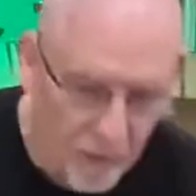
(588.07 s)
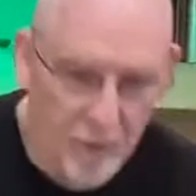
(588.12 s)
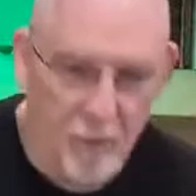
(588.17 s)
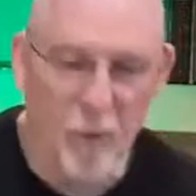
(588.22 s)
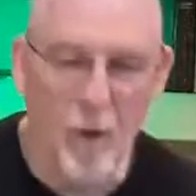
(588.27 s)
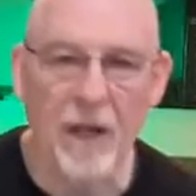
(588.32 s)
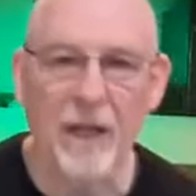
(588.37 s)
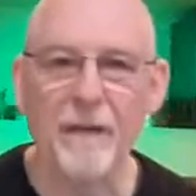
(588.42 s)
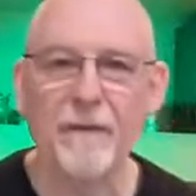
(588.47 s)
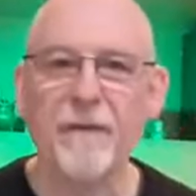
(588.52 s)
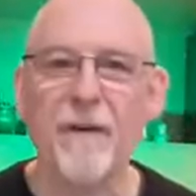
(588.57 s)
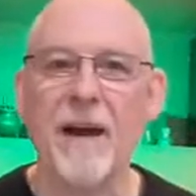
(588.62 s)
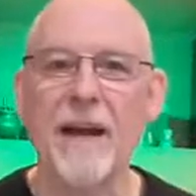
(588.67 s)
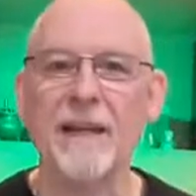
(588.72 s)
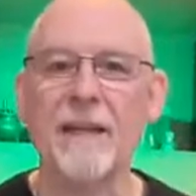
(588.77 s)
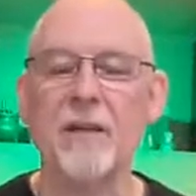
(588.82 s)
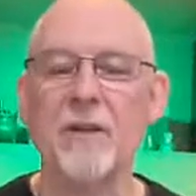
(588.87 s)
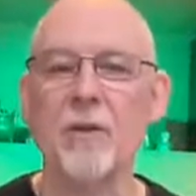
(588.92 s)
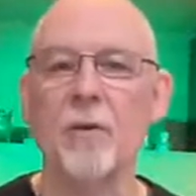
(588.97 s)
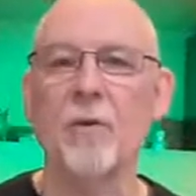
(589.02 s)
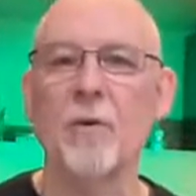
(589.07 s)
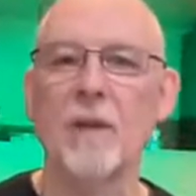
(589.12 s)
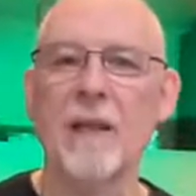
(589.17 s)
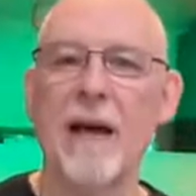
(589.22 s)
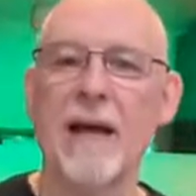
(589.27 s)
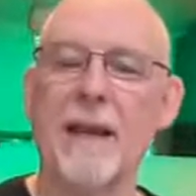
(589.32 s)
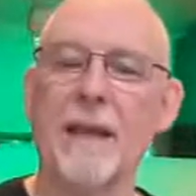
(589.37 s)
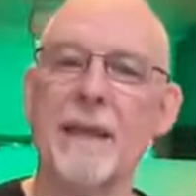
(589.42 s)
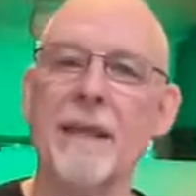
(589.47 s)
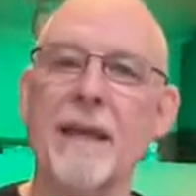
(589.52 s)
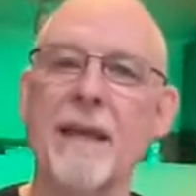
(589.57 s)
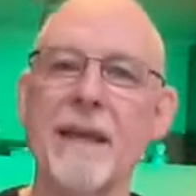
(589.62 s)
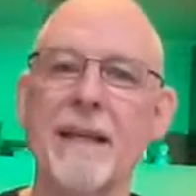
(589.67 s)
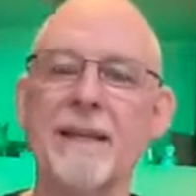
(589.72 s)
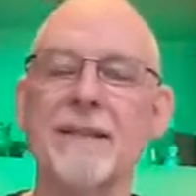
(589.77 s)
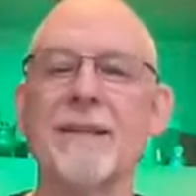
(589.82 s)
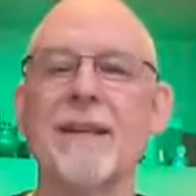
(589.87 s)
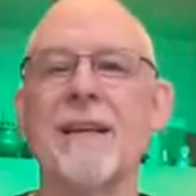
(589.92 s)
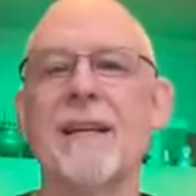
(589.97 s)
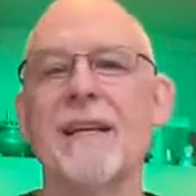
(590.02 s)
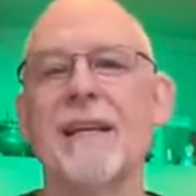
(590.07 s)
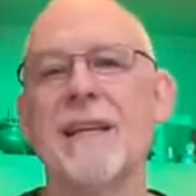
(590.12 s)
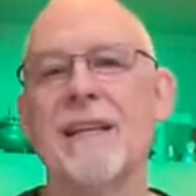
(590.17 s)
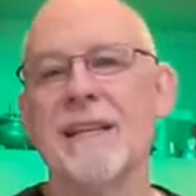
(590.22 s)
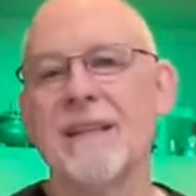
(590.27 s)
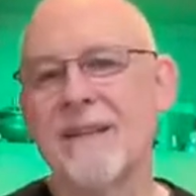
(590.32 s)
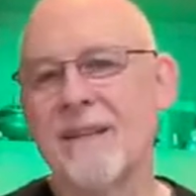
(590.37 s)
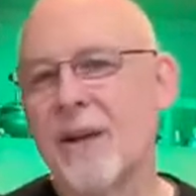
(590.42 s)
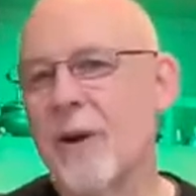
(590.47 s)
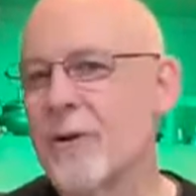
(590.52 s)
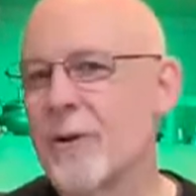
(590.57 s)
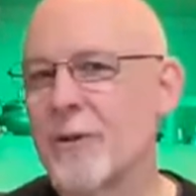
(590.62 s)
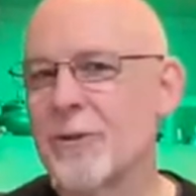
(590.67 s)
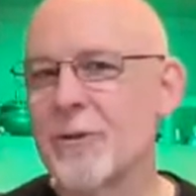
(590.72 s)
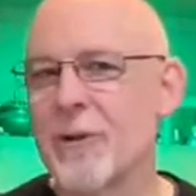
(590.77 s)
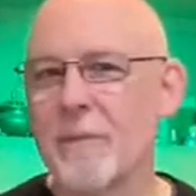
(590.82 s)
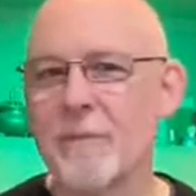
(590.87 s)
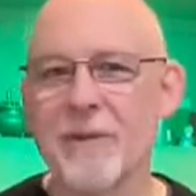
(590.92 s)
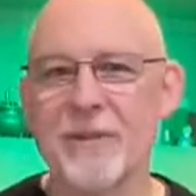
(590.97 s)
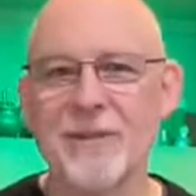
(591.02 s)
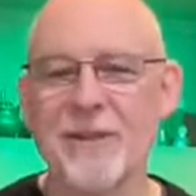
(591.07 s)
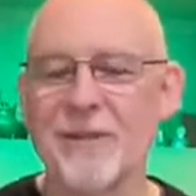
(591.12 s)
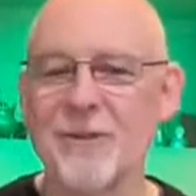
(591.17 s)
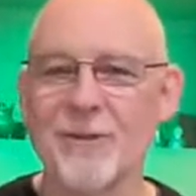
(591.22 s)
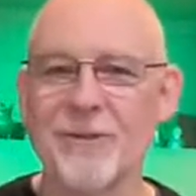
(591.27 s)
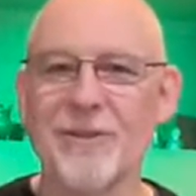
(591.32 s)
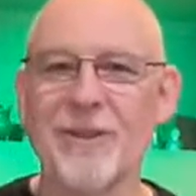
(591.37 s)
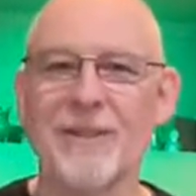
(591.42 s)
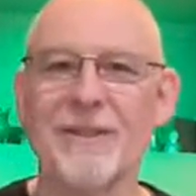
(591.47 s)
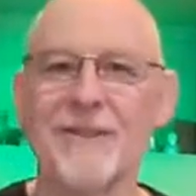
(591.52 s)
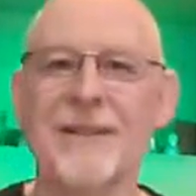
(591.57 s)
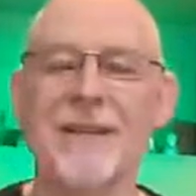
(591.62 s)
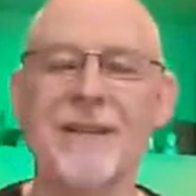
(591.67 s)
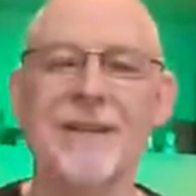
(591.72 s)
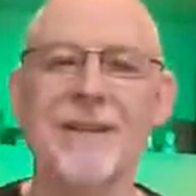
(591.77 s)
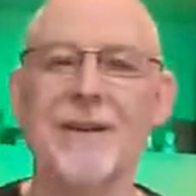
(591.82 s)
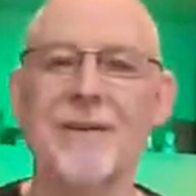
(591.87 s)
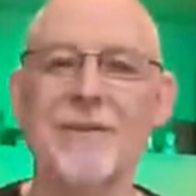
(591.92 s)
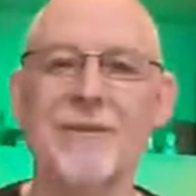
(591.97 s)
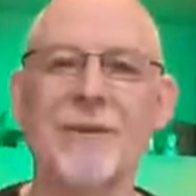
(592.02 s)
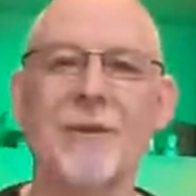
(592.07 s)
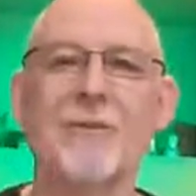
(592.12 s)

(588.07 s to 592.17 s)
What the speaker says: qualified to do a lot of things, know your triplets and your 16th notes.